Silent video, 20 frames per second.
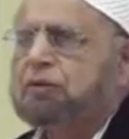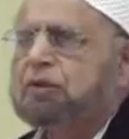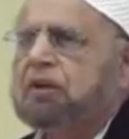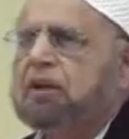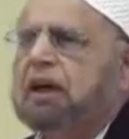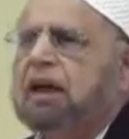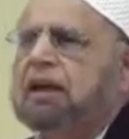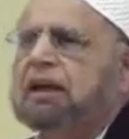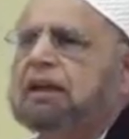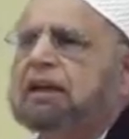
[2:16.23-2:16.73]

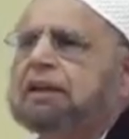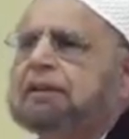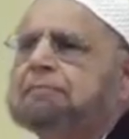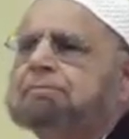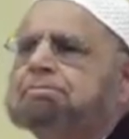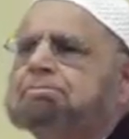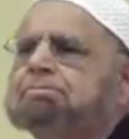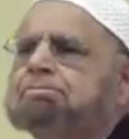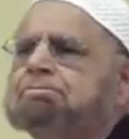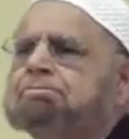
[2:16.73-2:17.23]
rahmatullah
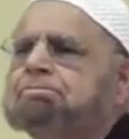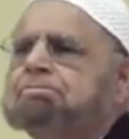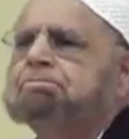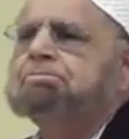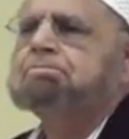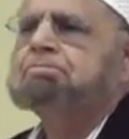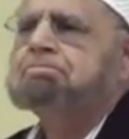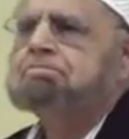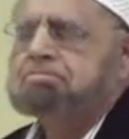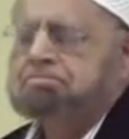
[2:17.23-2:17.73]
alayh,
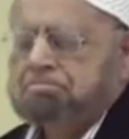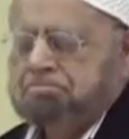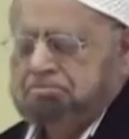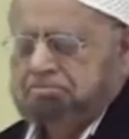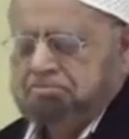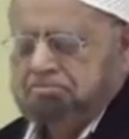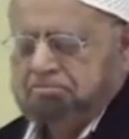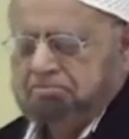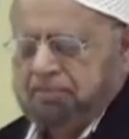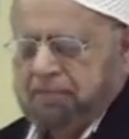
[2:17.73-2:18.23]

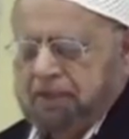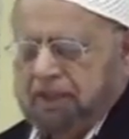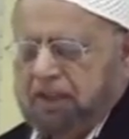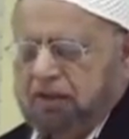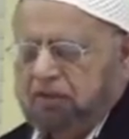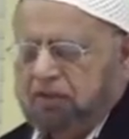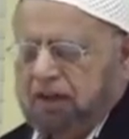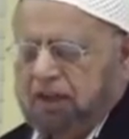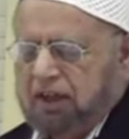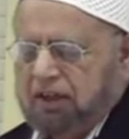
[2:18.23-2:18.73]

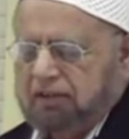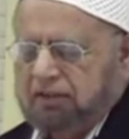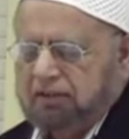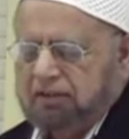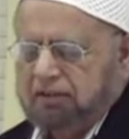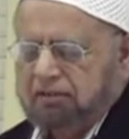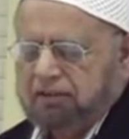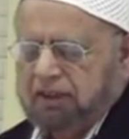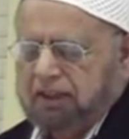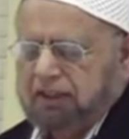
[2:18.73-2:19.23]
he
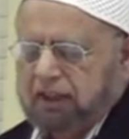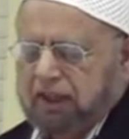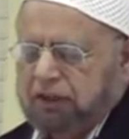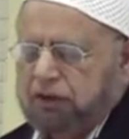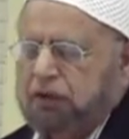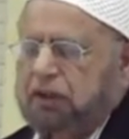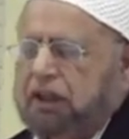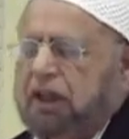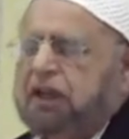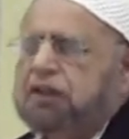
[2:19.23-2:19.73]
was an
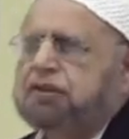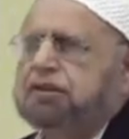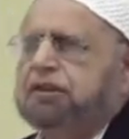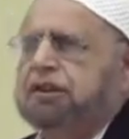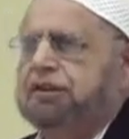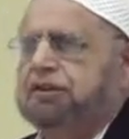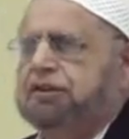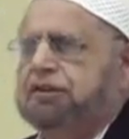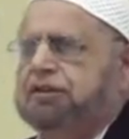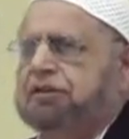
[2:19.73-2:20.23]

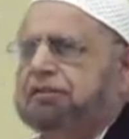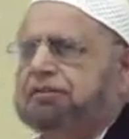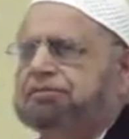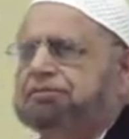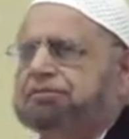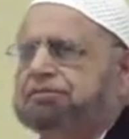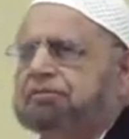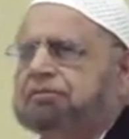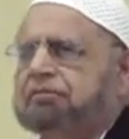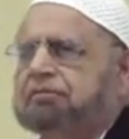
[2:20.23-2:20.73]
educationist.
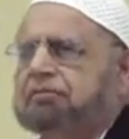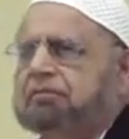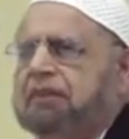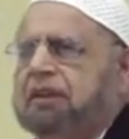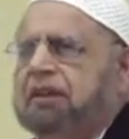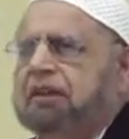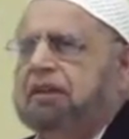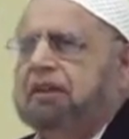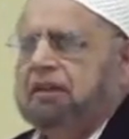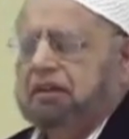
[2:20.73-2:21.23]

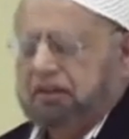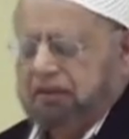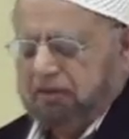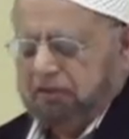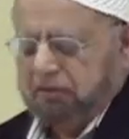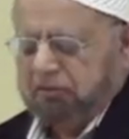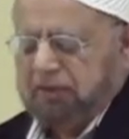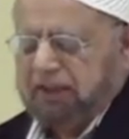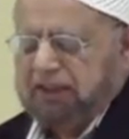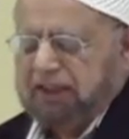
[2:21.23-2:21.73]

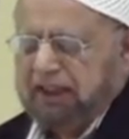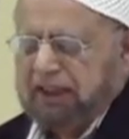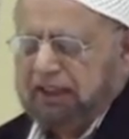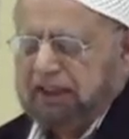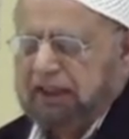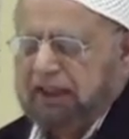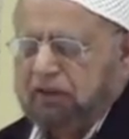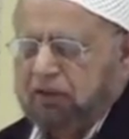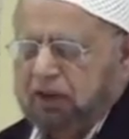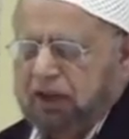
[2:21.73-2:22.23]
But
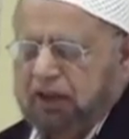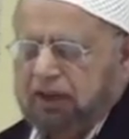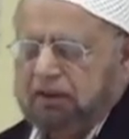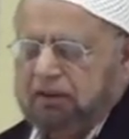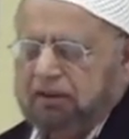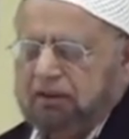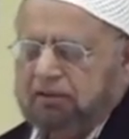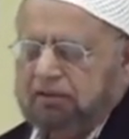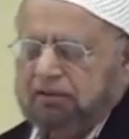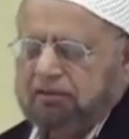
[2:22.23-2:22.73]
then he
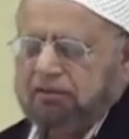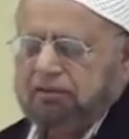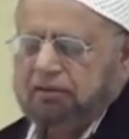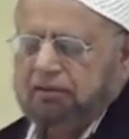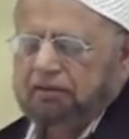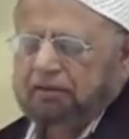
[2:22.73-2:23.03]
read